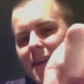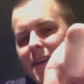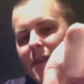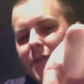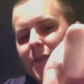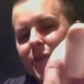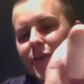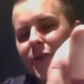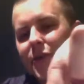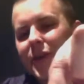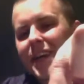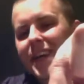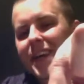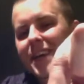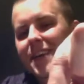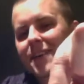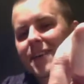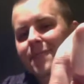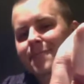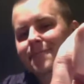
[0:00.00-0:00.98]
the
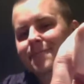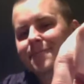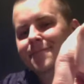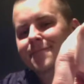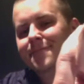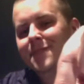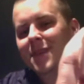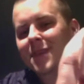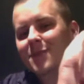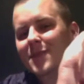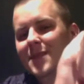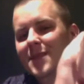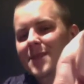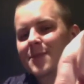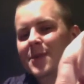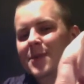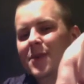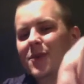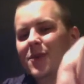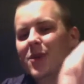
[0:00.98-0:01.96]
Greek. Love me
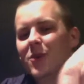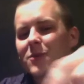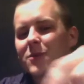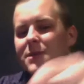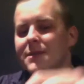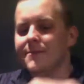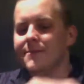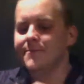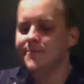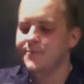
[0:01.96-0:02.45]
some Euros.